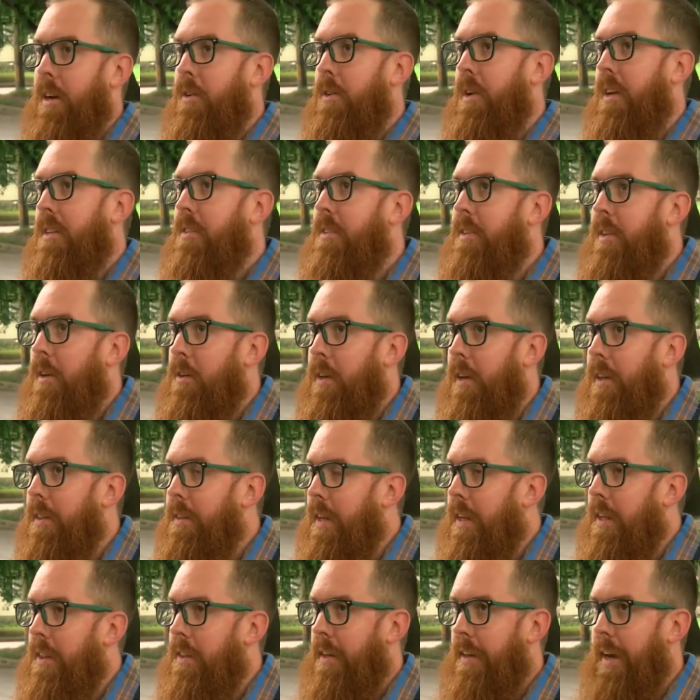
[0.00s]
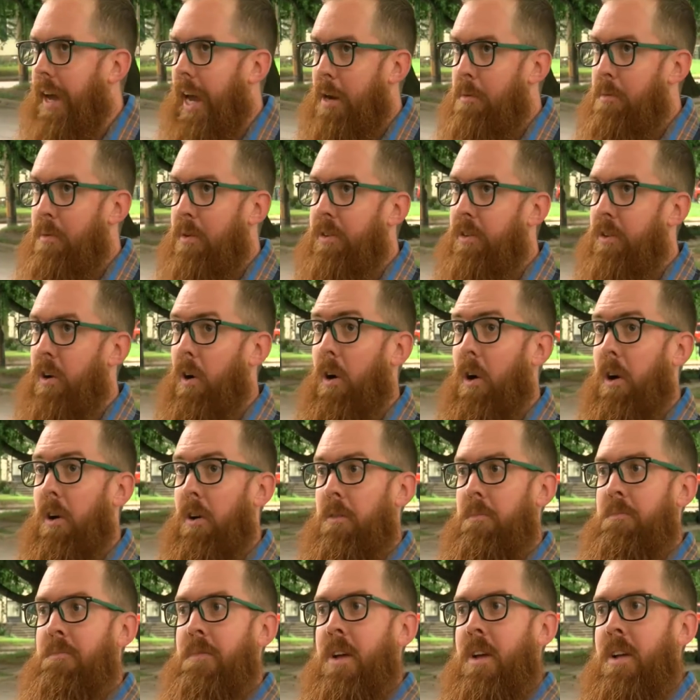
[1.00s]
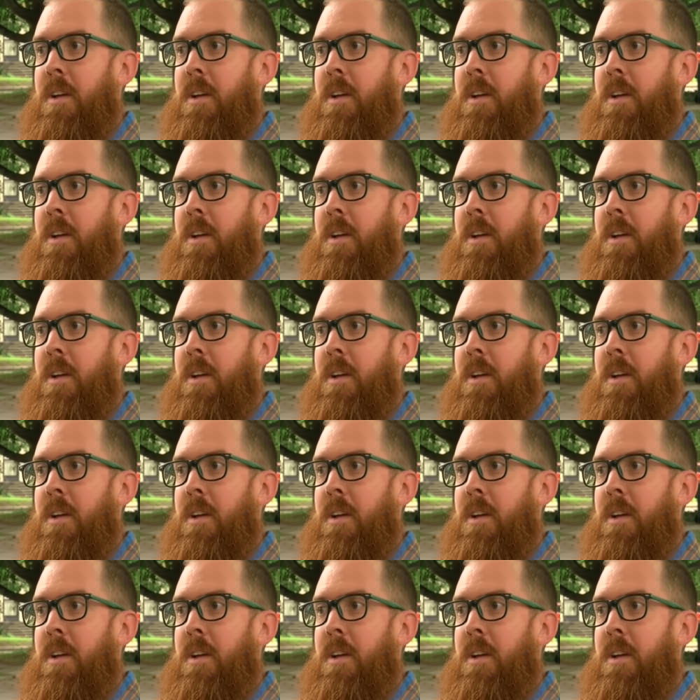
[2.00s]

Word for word: I don't necessarily think the cameras are